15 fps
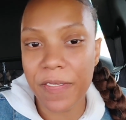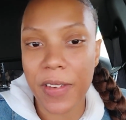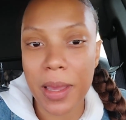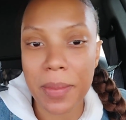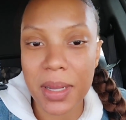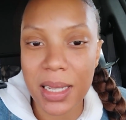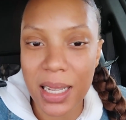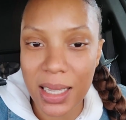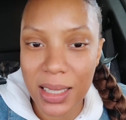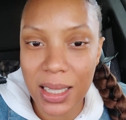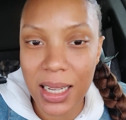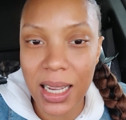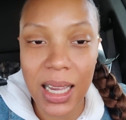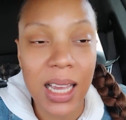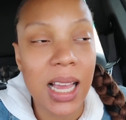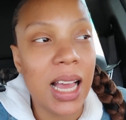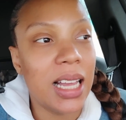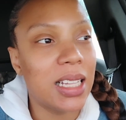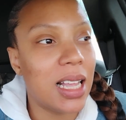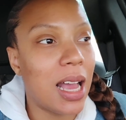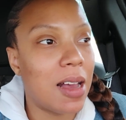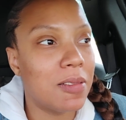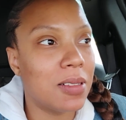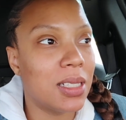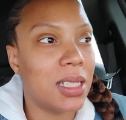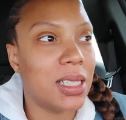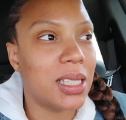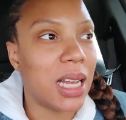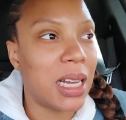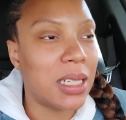femininely. I would
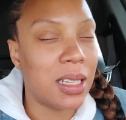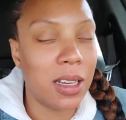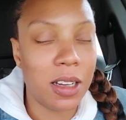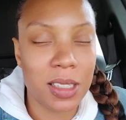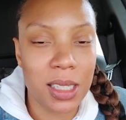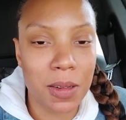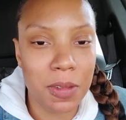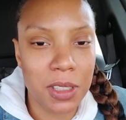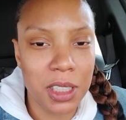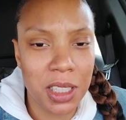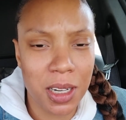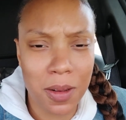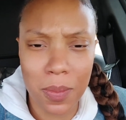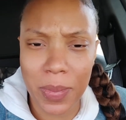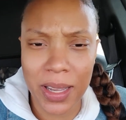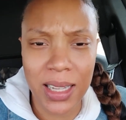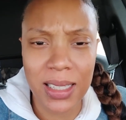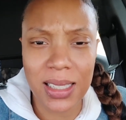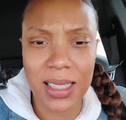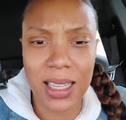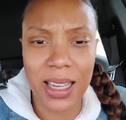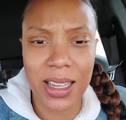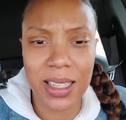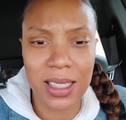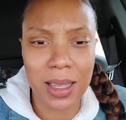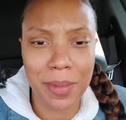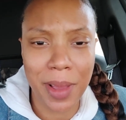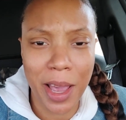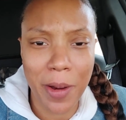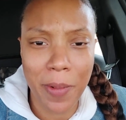decide to go see what Joe Budden said, because
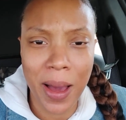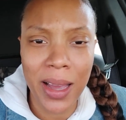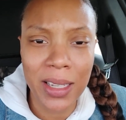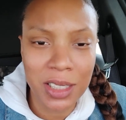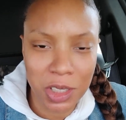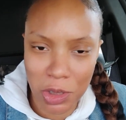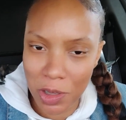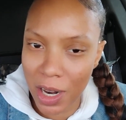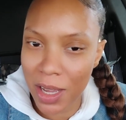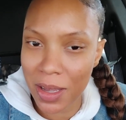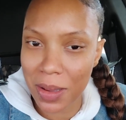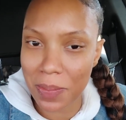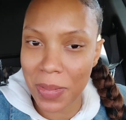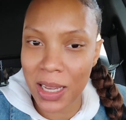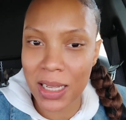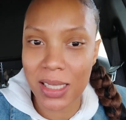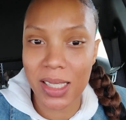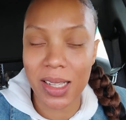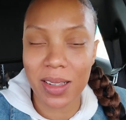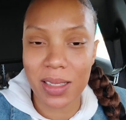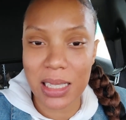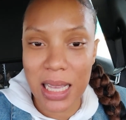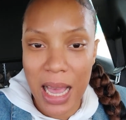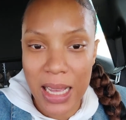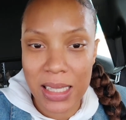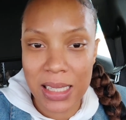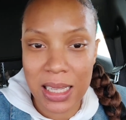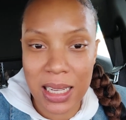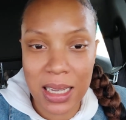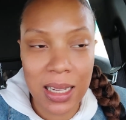I'm like, why is Drake being so
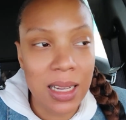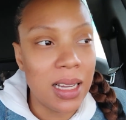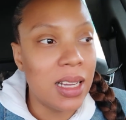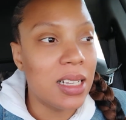sassy?